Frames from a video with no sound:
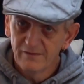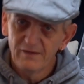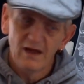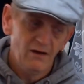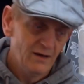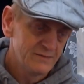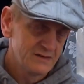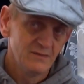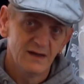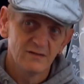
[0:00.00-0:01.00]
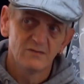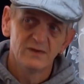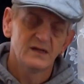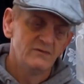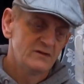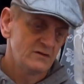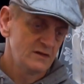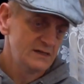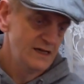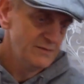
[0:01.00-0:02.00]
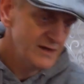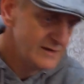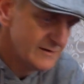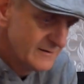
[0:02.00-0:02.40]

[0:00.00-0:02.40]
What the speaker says: if it happens to me, somebody can resuscitate me.